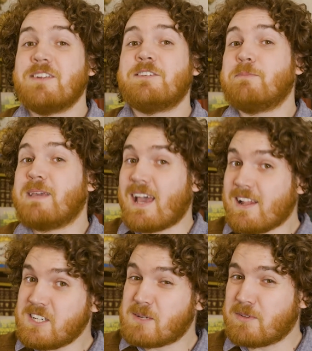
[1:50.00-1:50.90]
To be
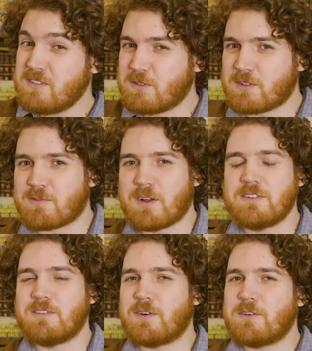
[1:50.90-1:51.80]
eligible to enroll
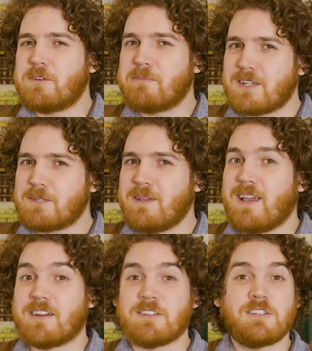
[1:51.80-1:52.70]
to vote, you must be
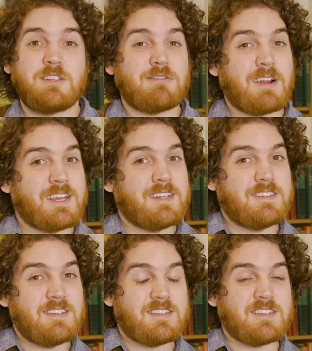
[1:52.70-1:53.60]
an Australian
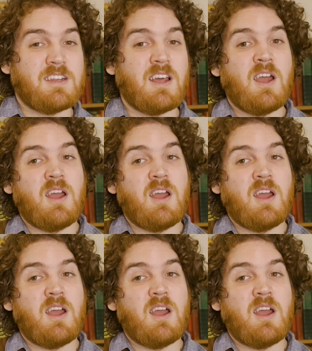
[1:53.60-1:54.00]
citizen